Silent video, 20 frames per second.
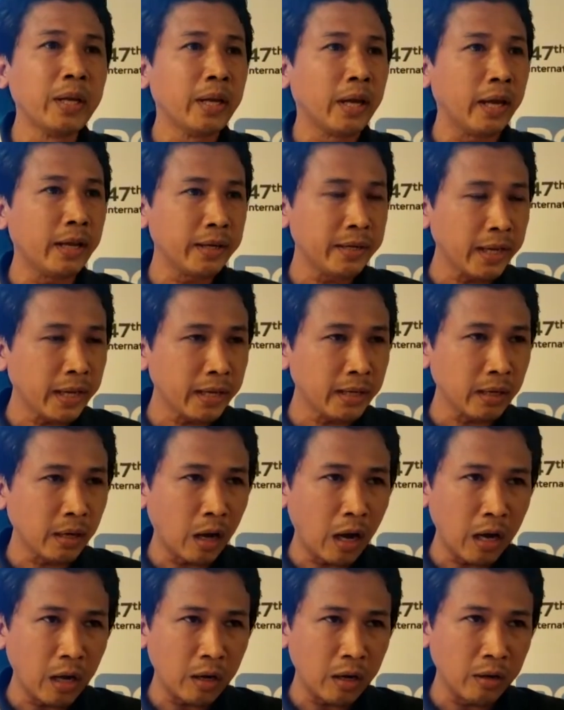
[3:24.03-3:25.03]
And then
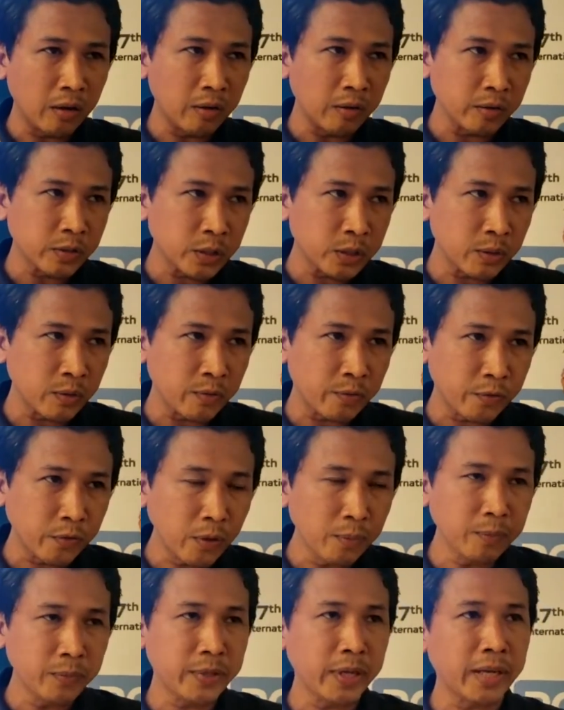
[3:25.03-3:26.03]

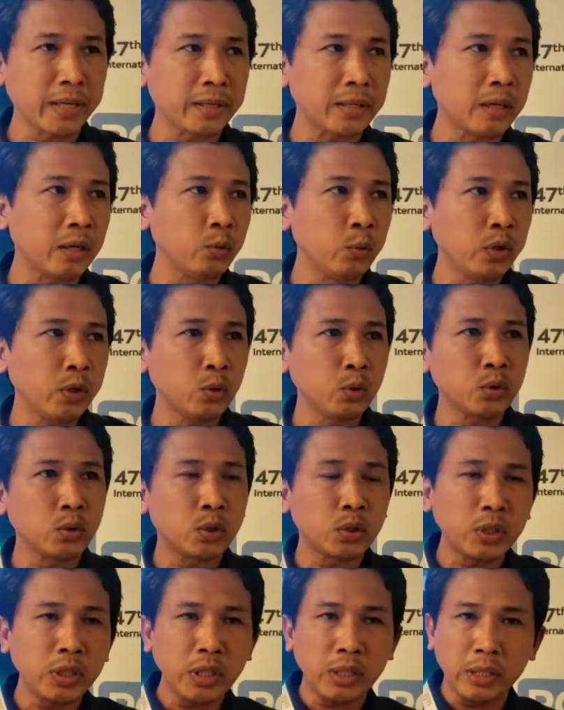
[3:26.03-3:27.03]
from that we could
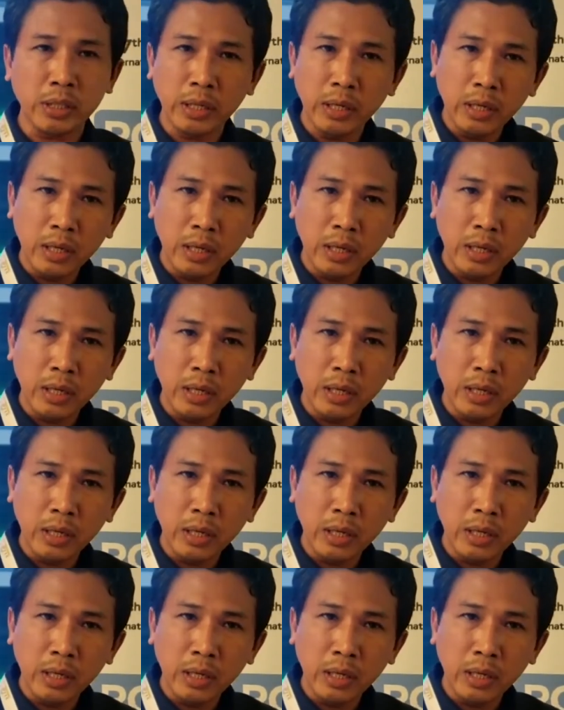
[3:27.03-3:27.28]
see